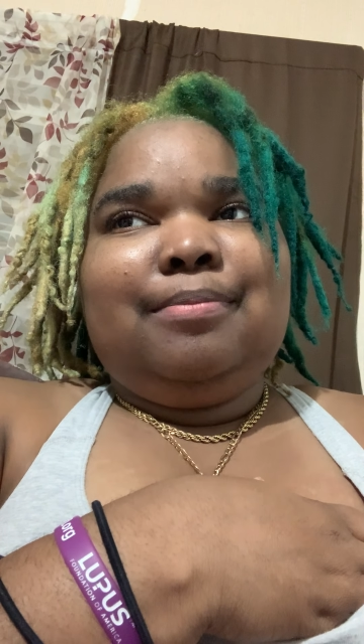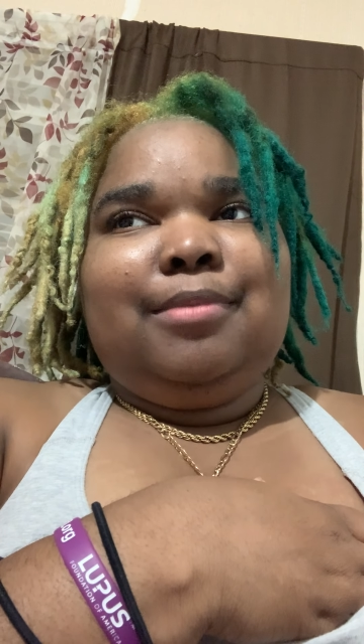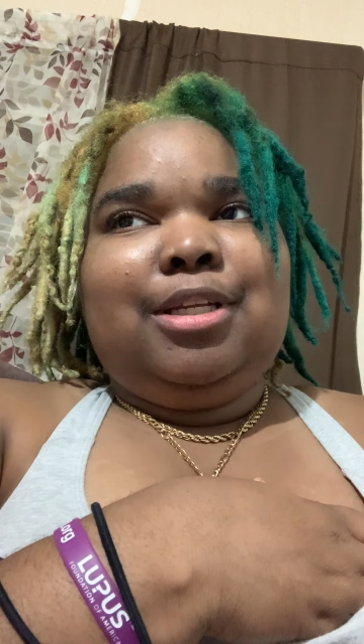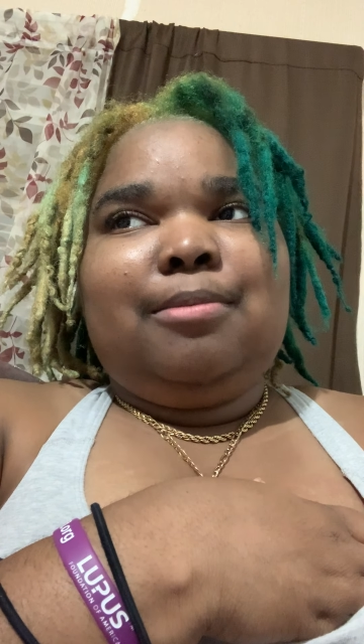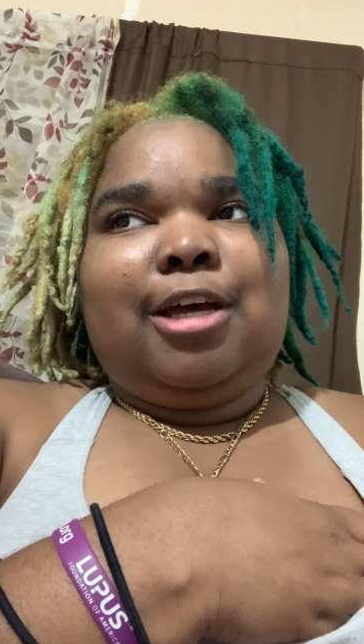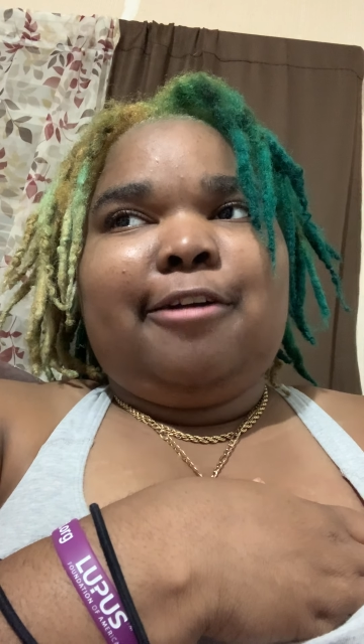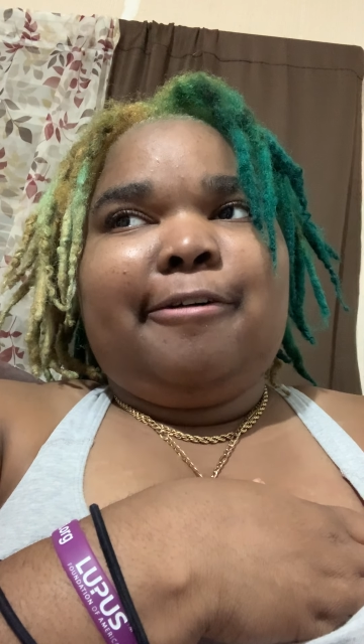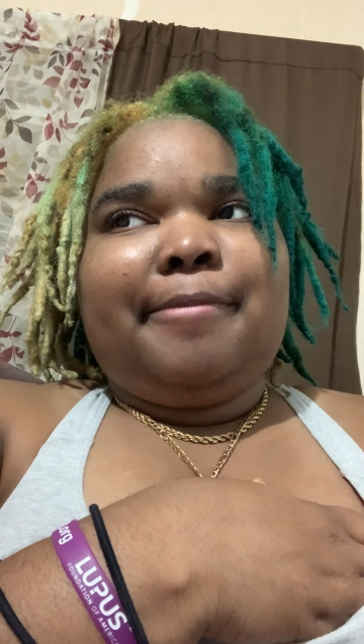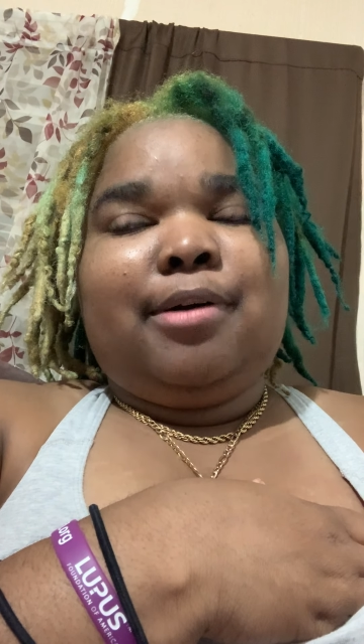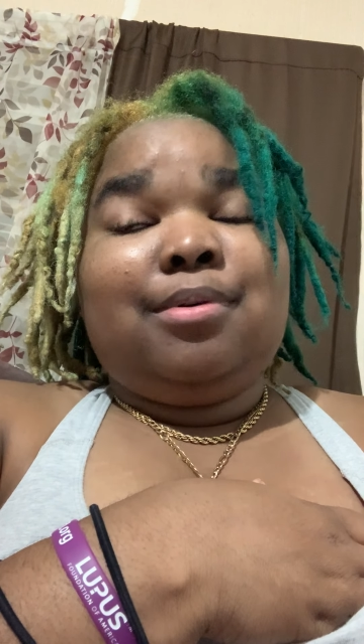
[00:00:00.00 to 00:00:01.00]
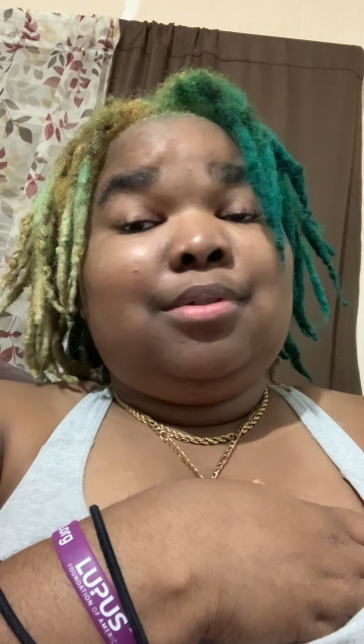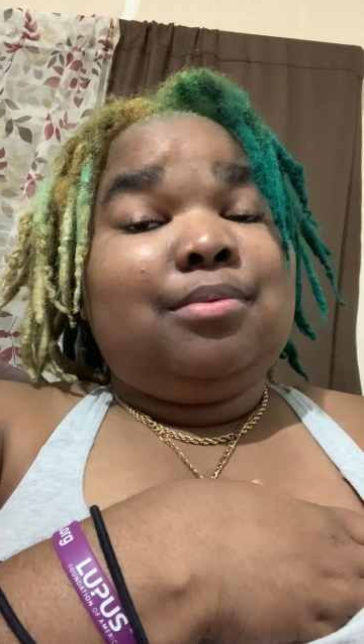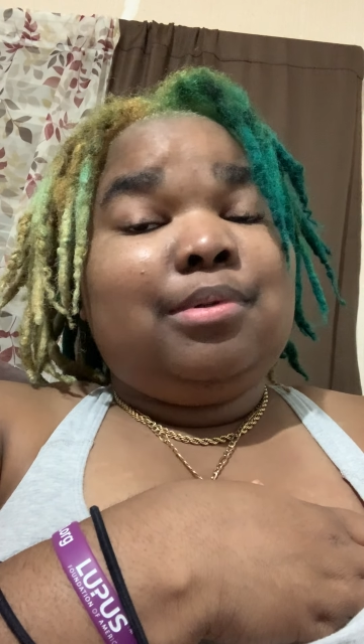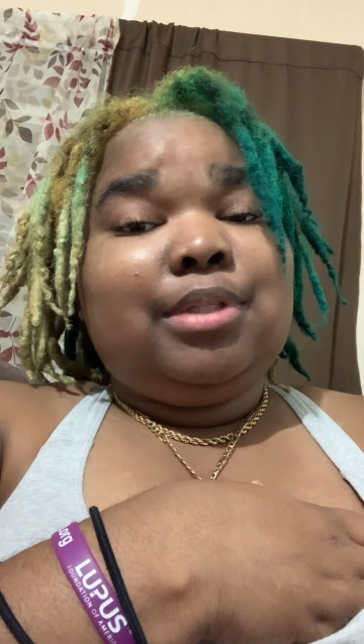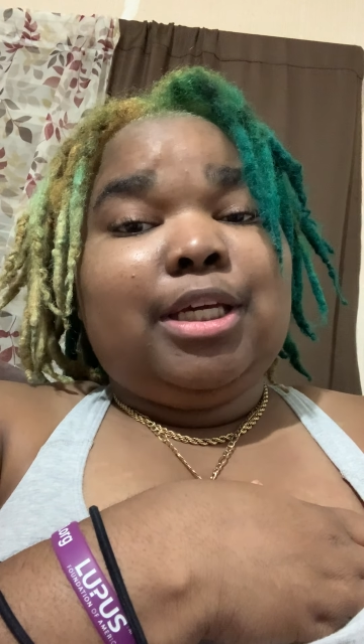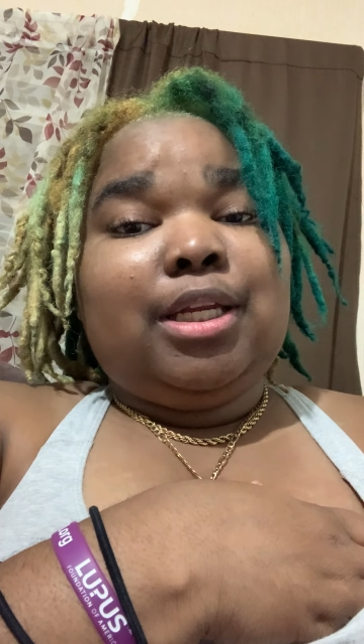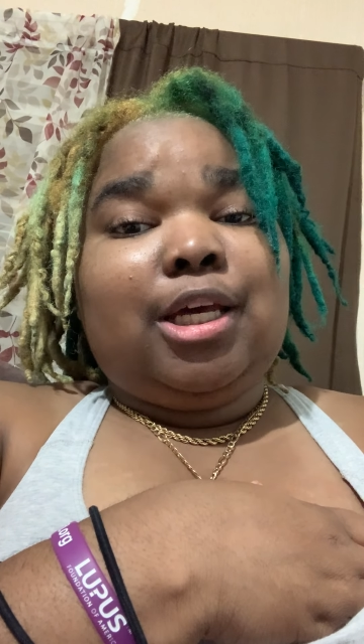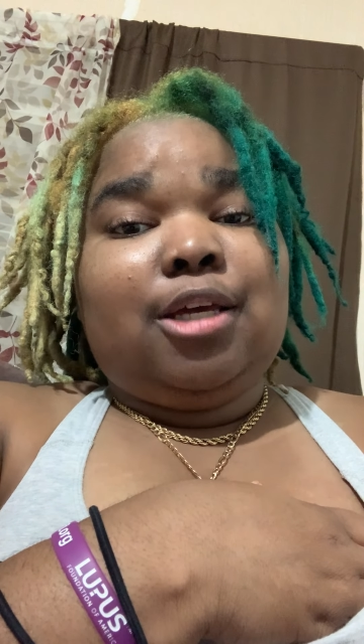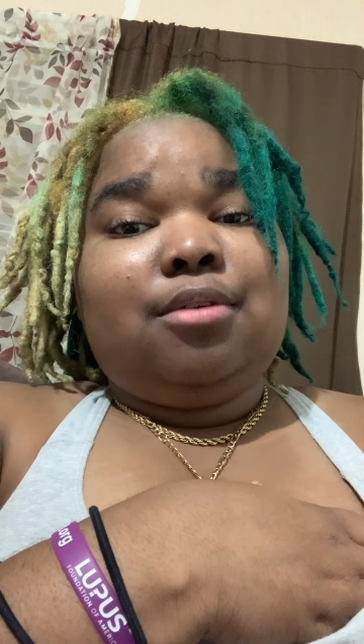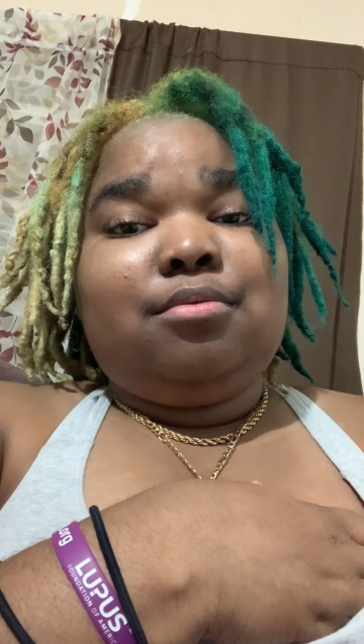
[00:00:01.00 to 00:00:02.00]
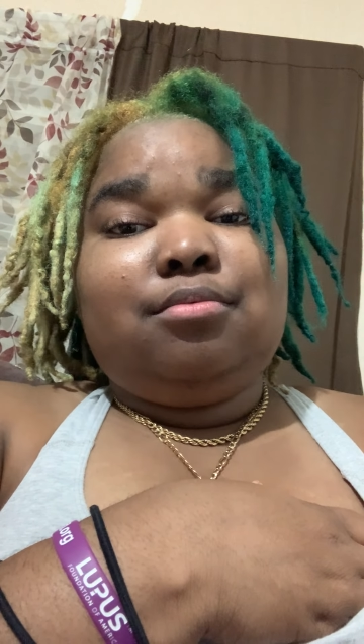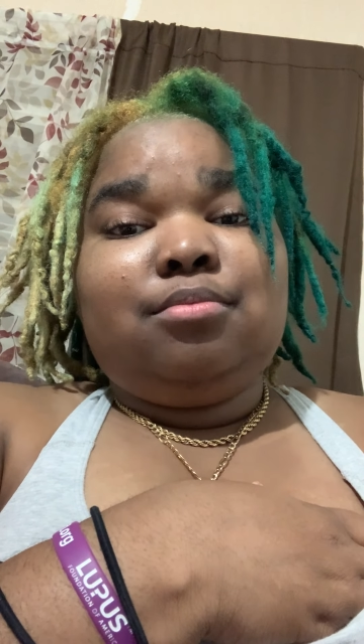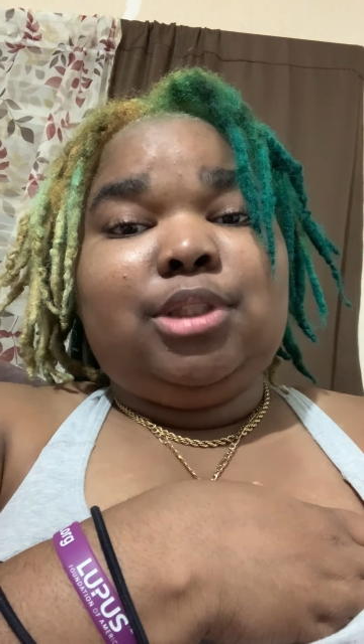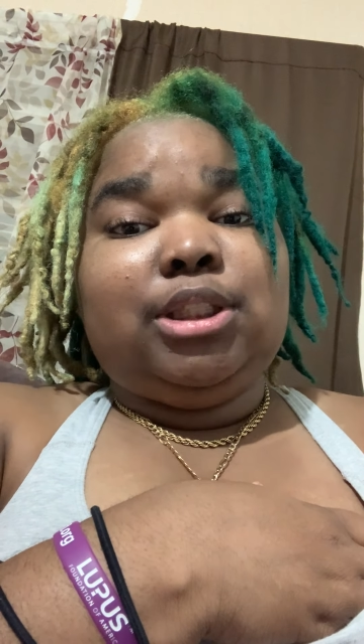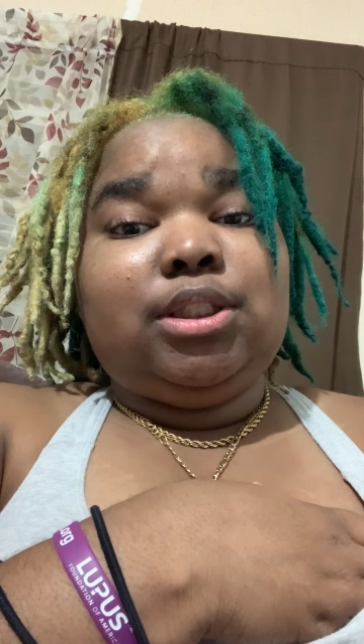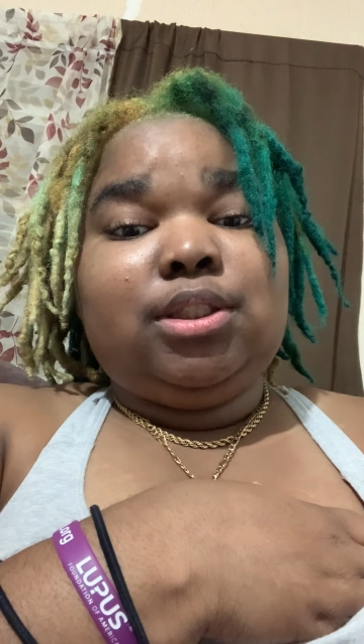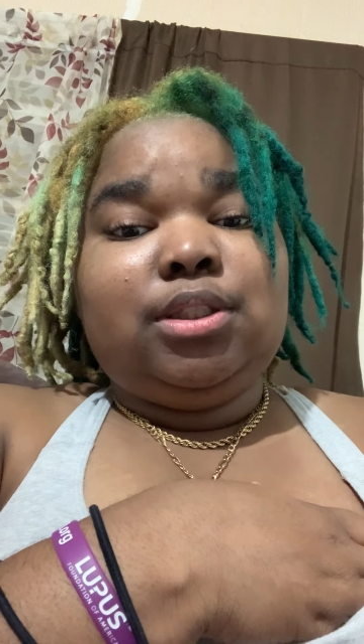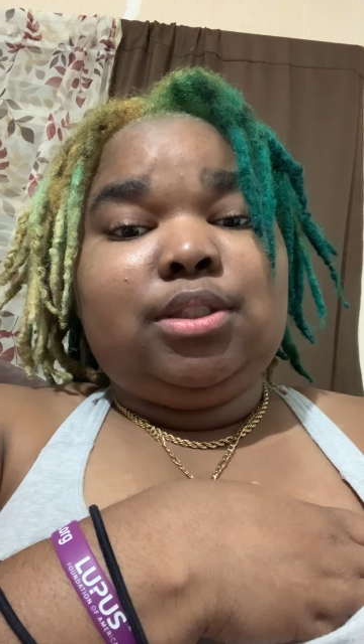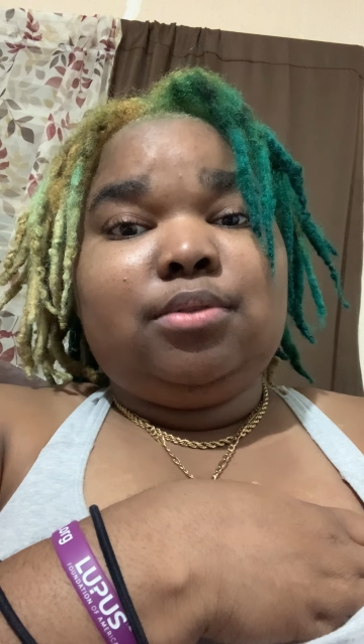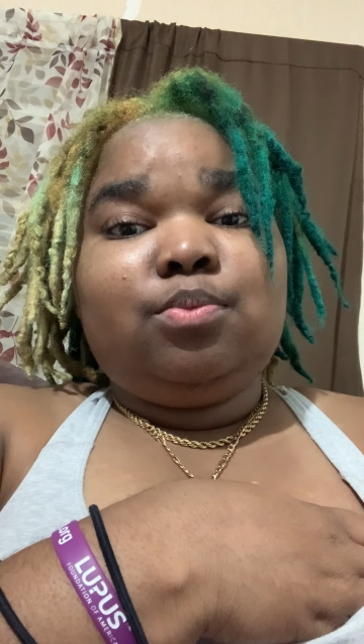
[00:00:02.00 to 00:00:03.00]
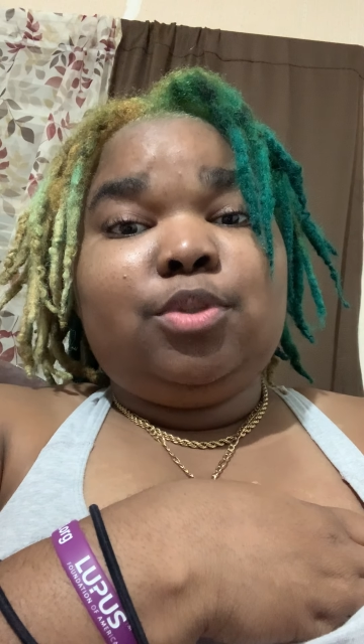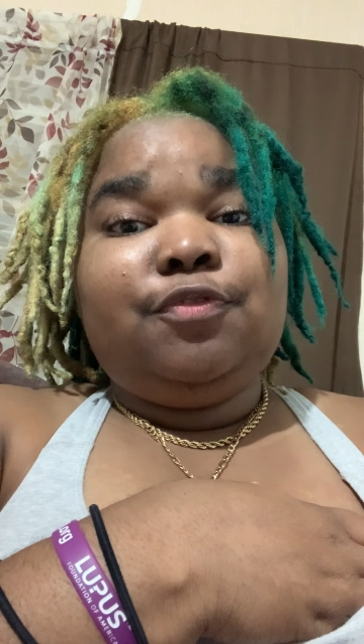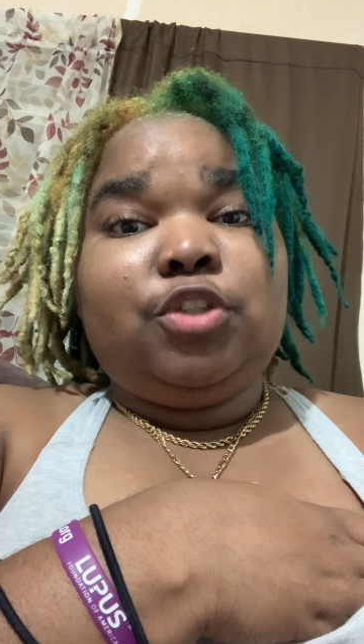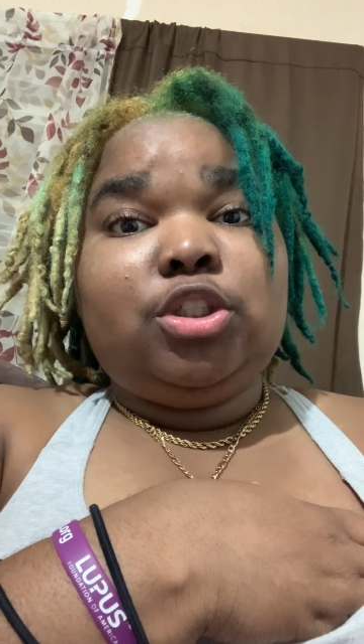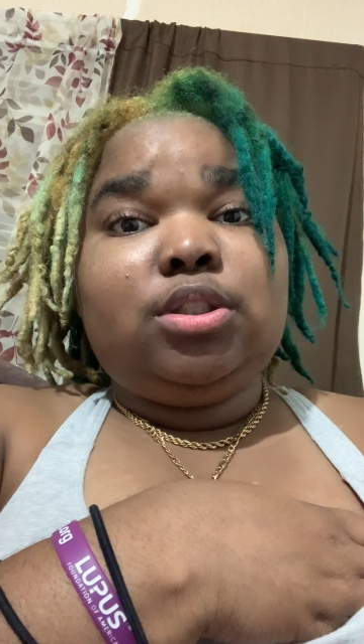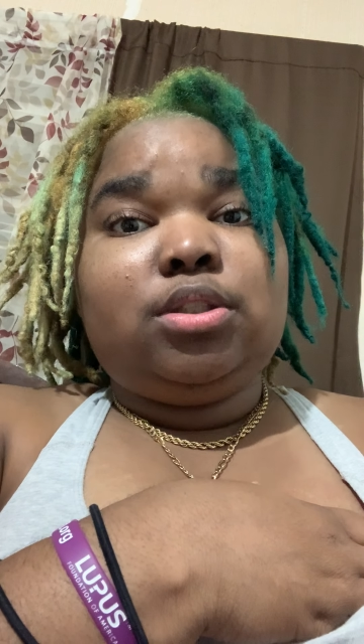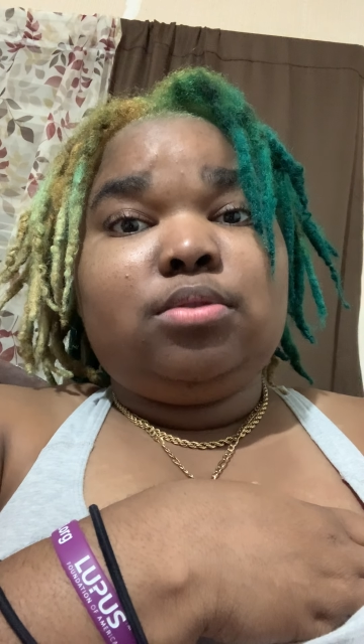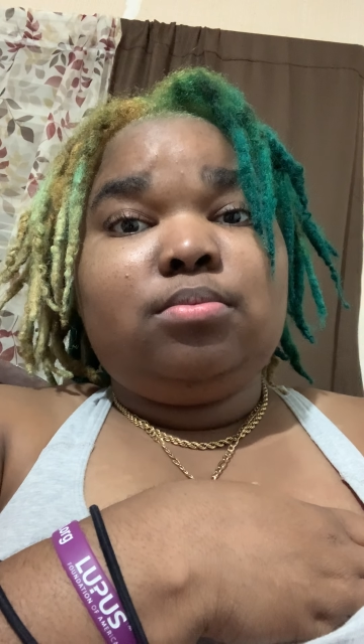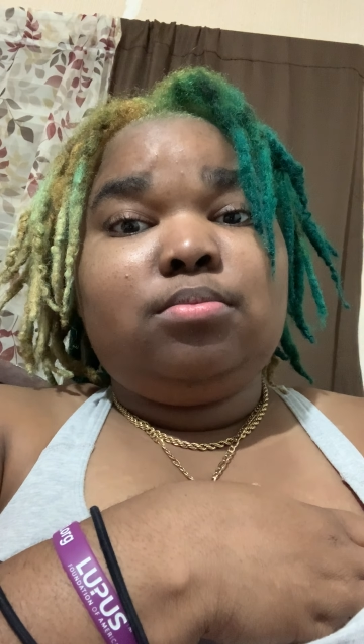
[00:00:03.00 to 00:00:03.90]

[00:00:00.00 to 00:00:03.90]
Man, I'm like, grandma, we don't want that. Like, we good. We full.